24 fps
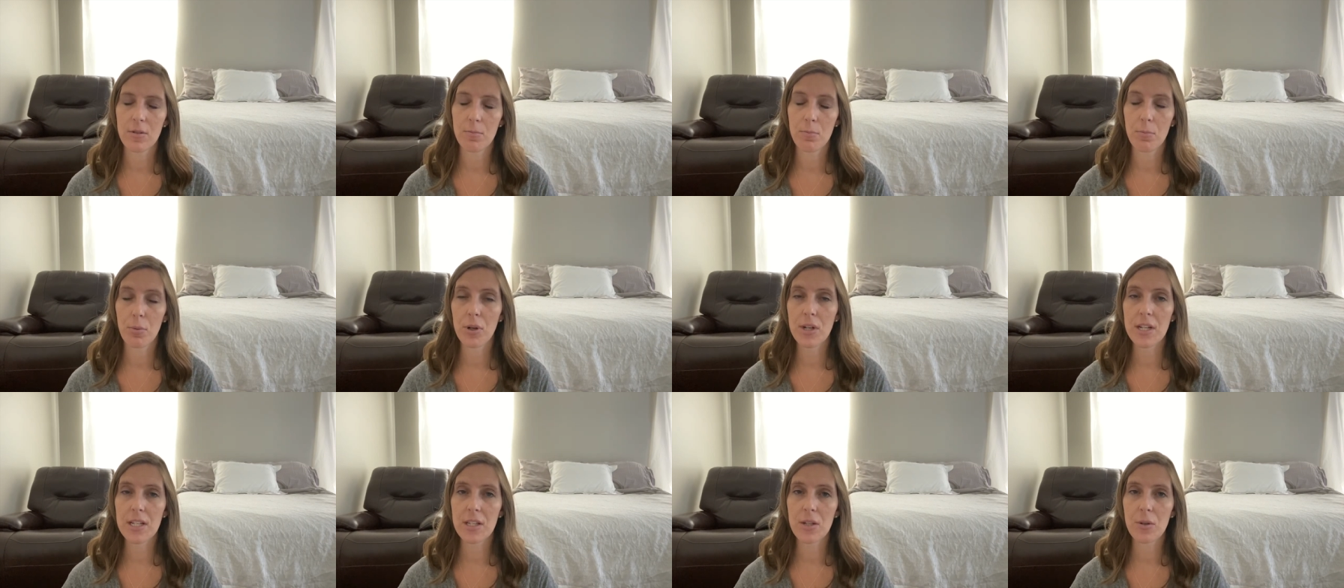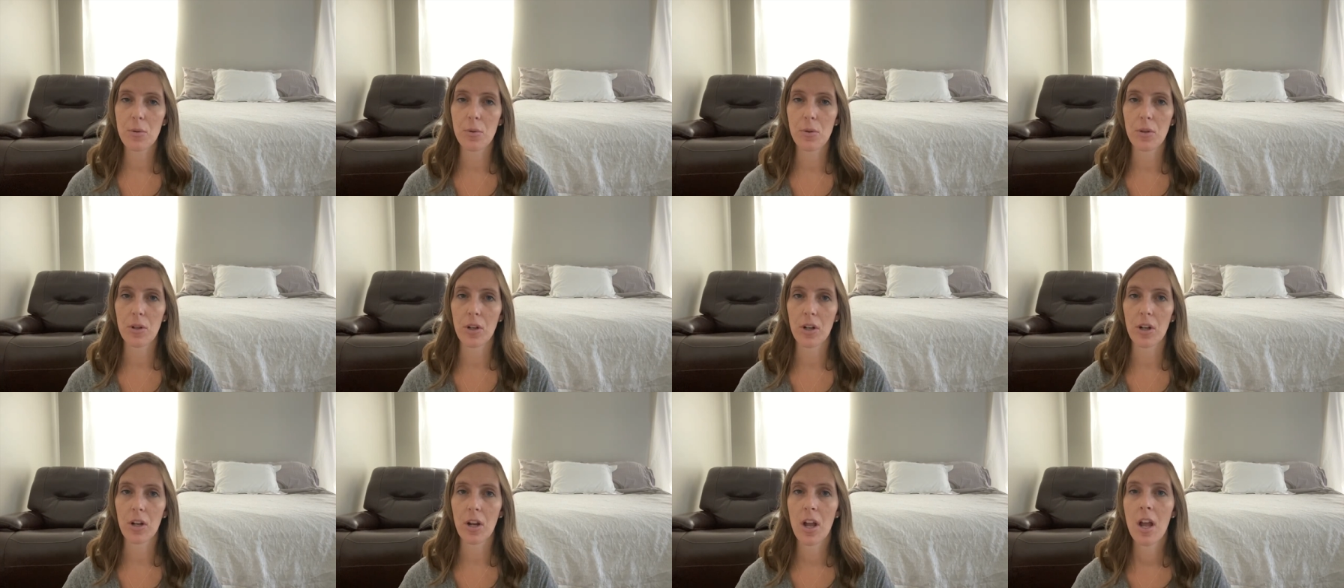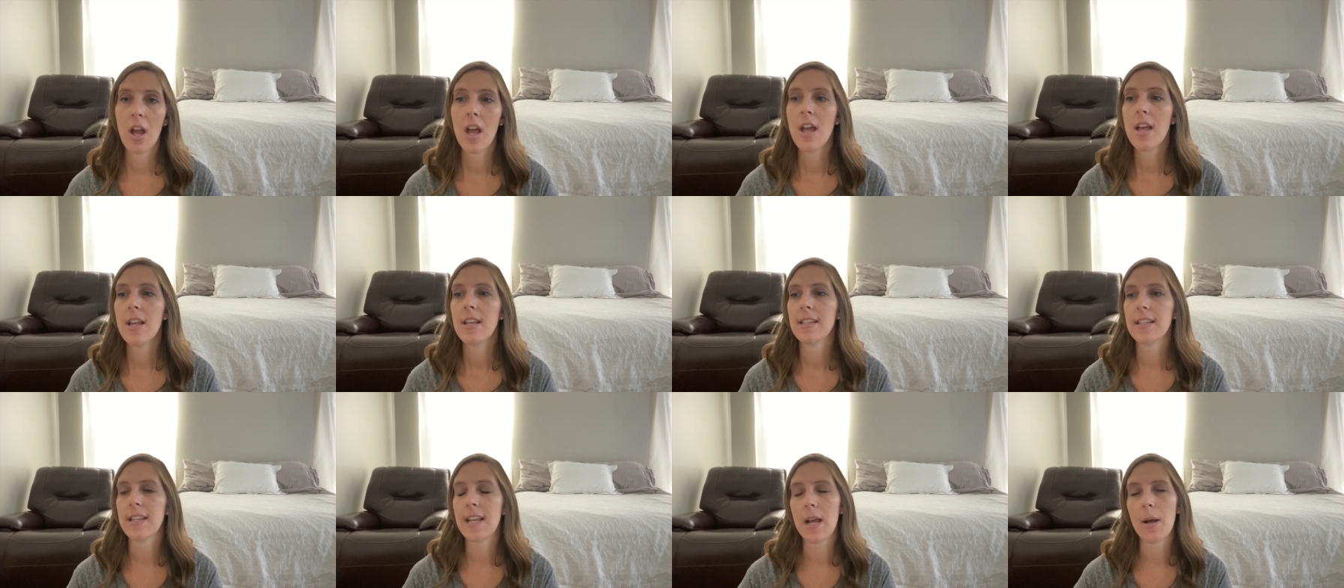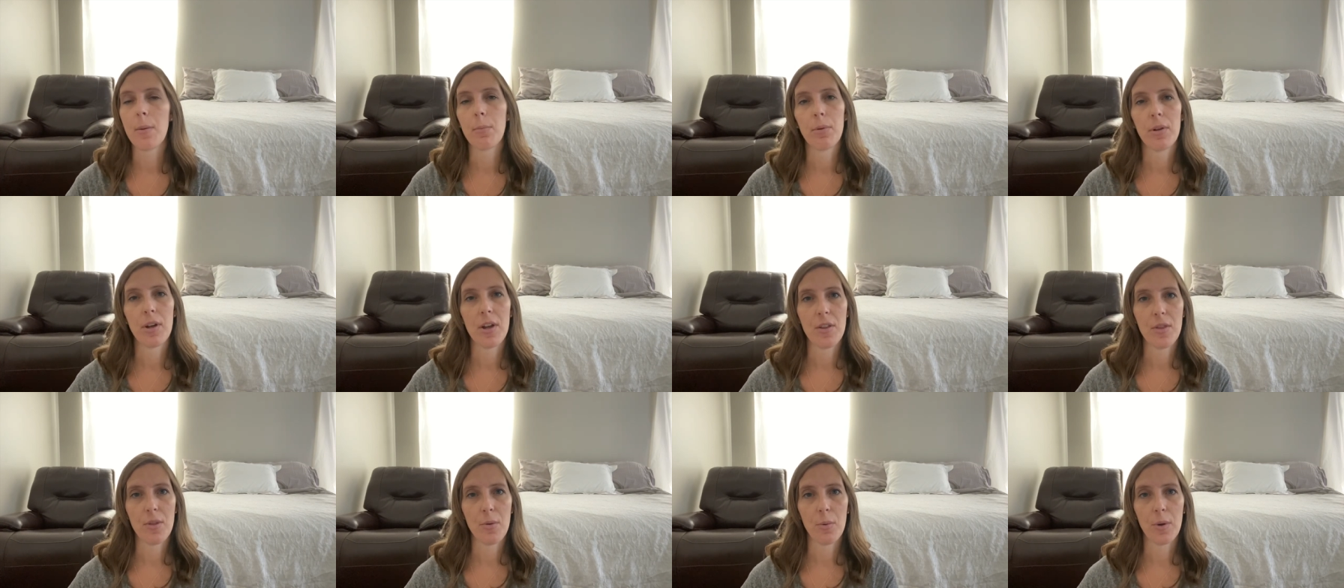preschooler sit and
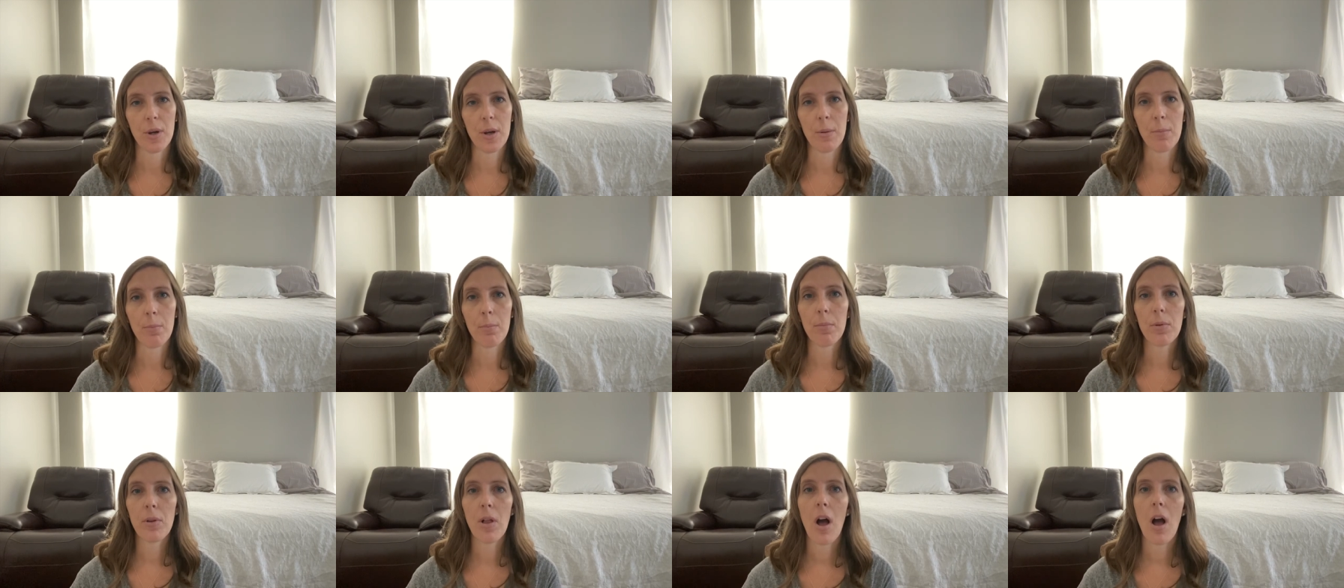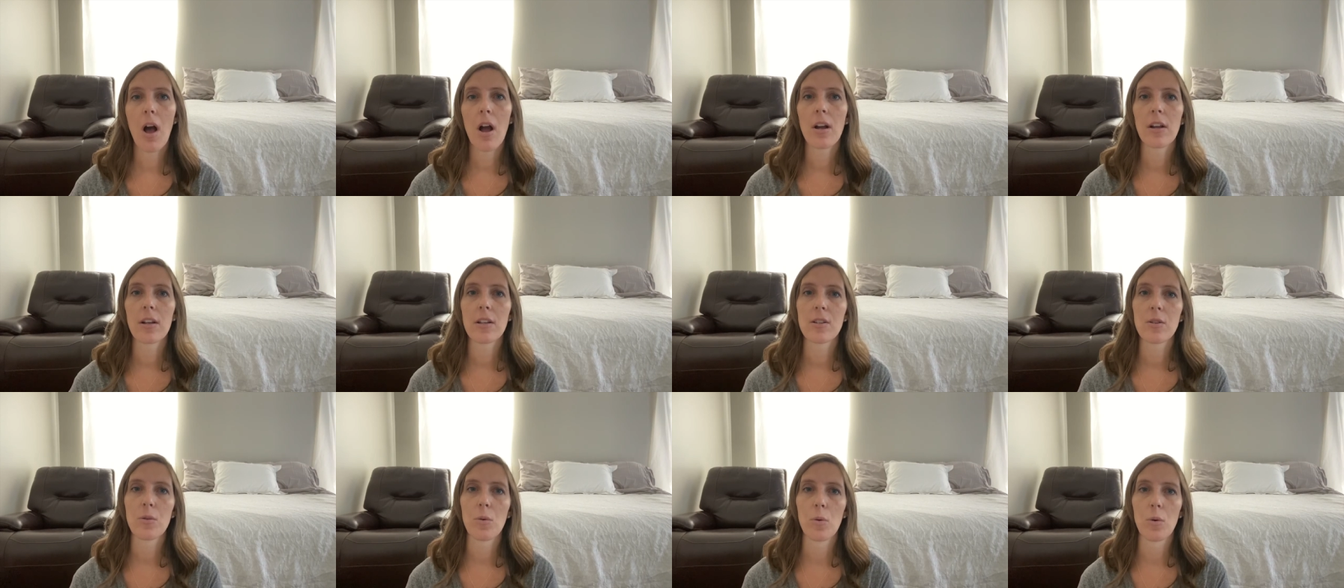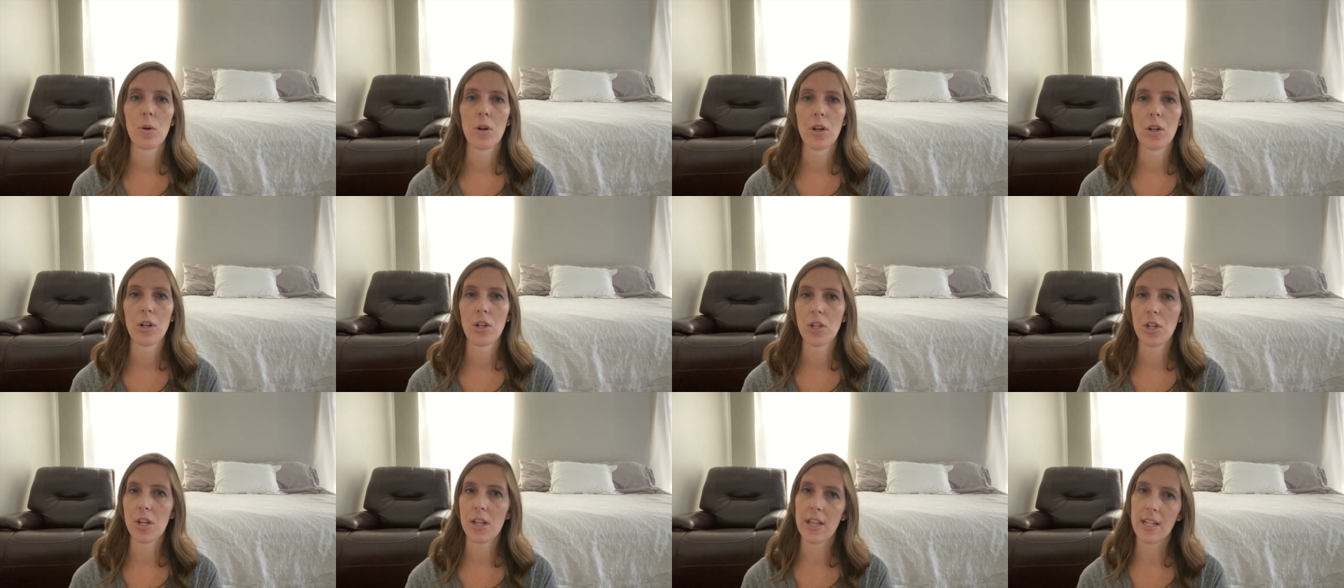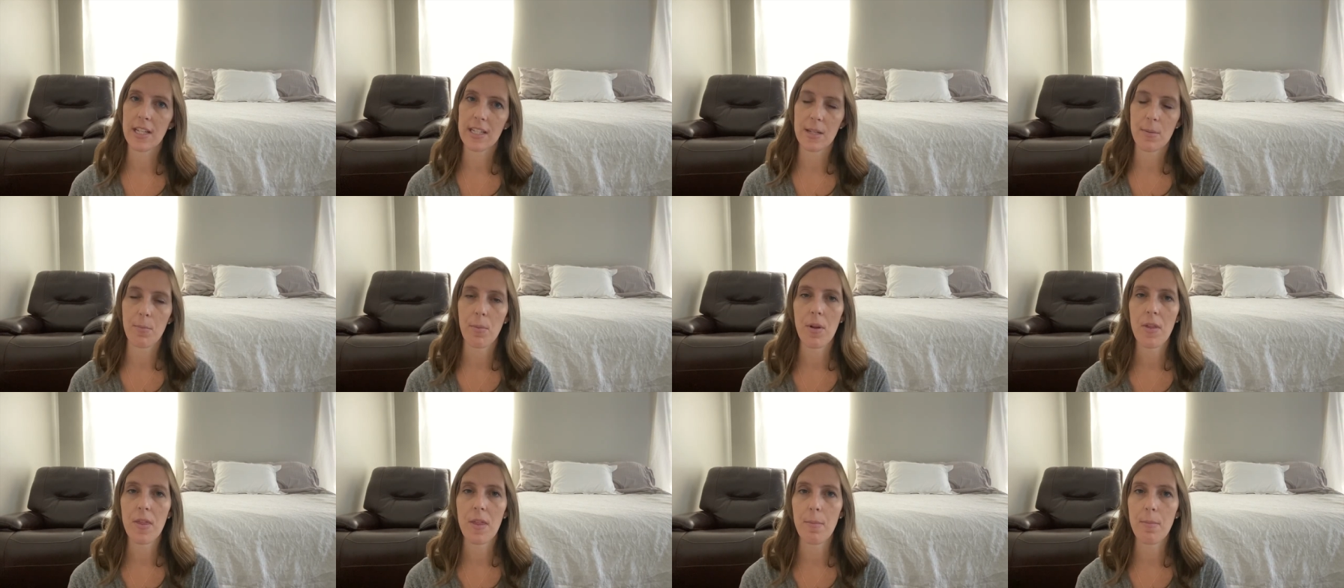play with the wooden blocks, or she likes to
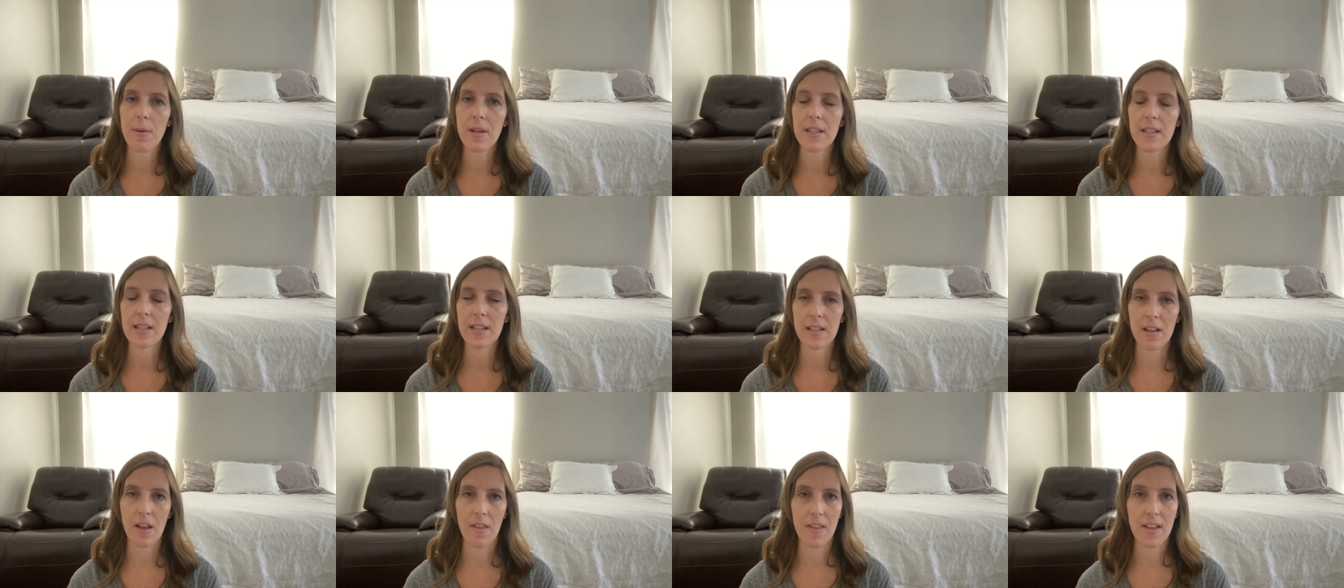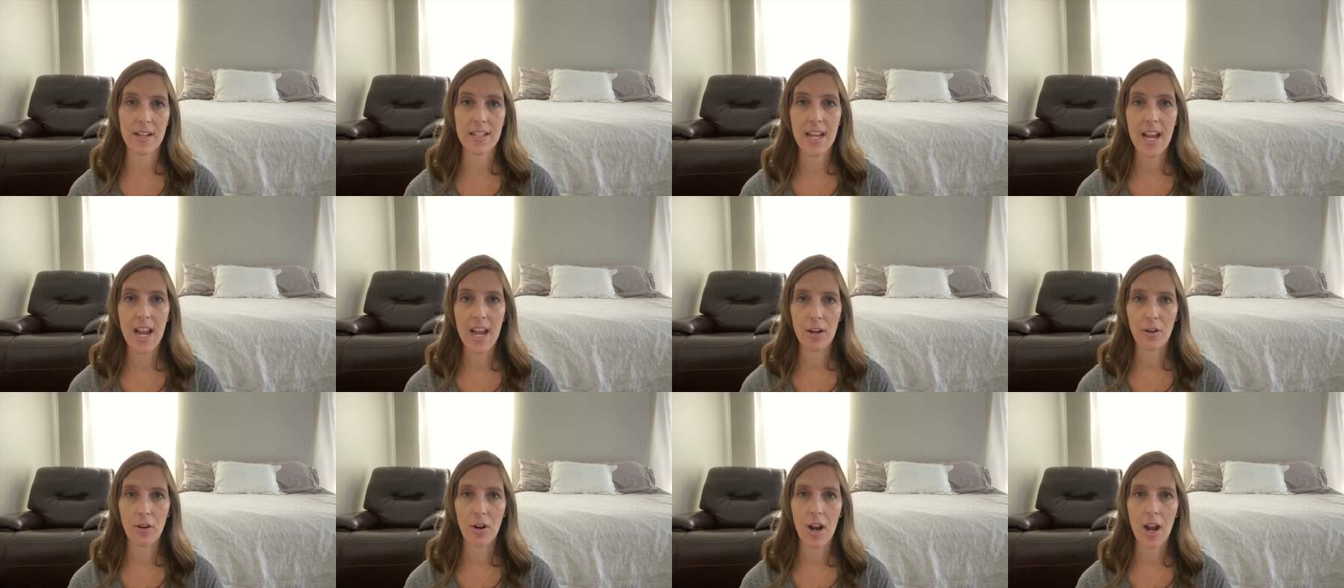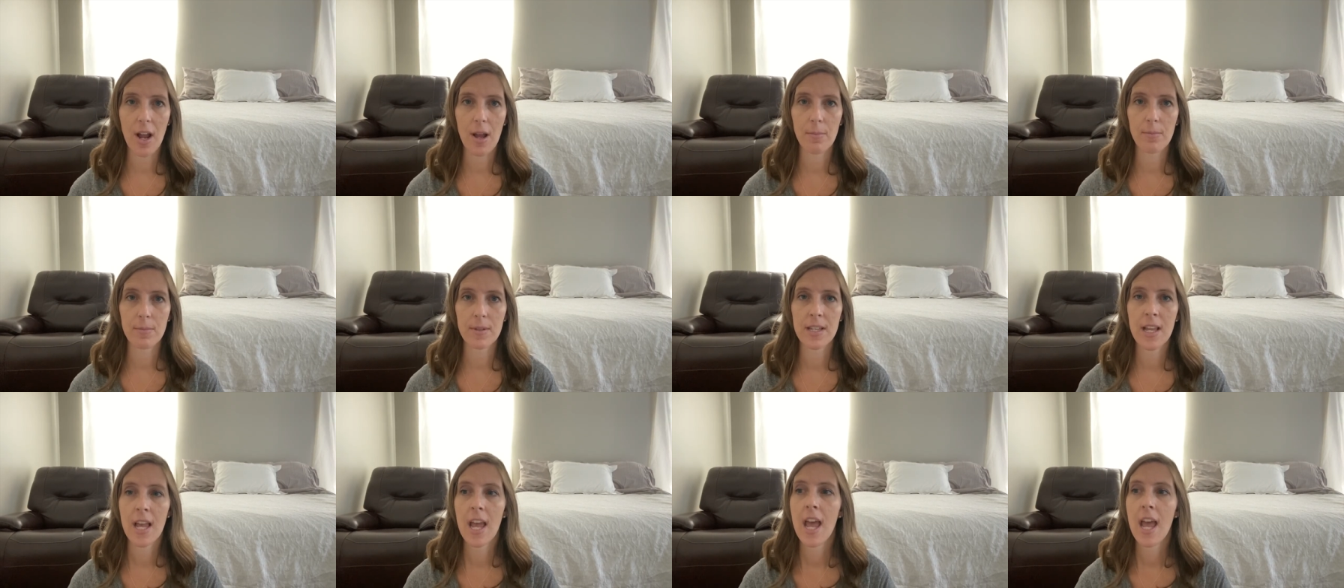put the pieces on the tangrams,